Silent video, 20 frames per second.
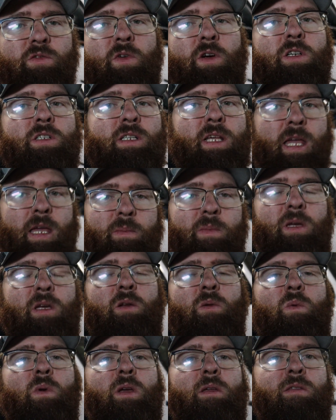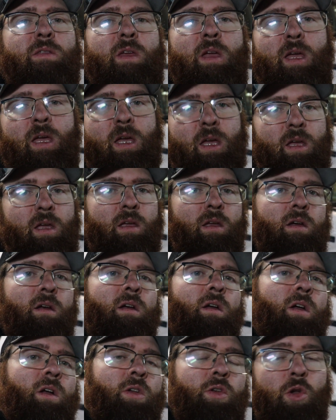first, came in with
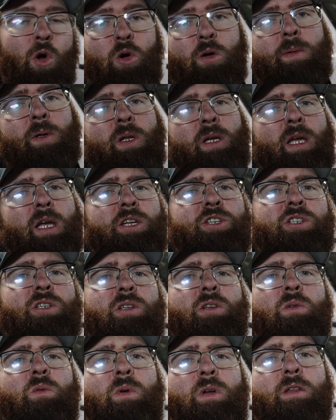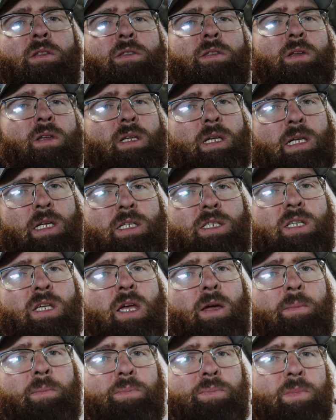no communication with
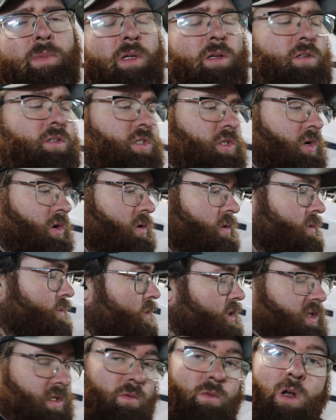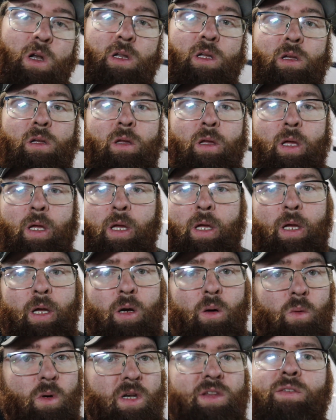ECM. So wasn't running,
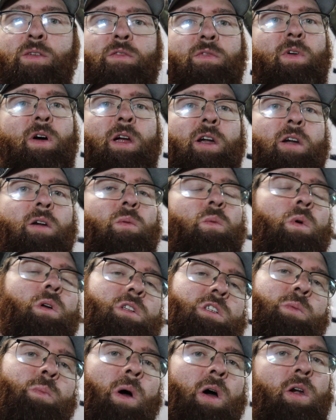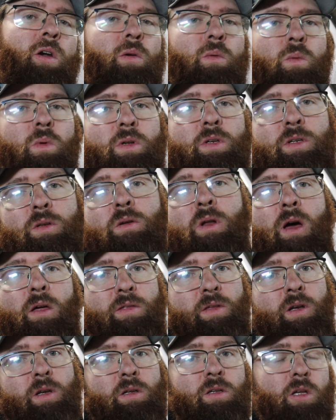wouldn't even fire, wouldn't sputter, wouldn't do
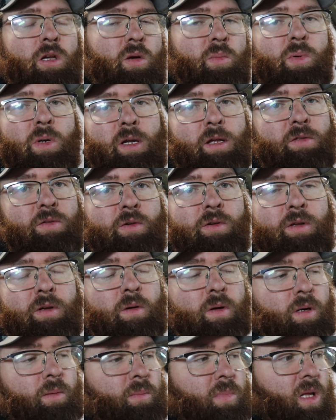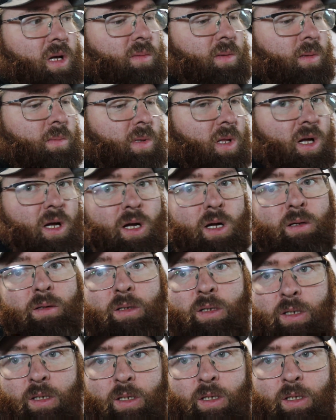nothing. You could put ether to it, blah, blah, blah.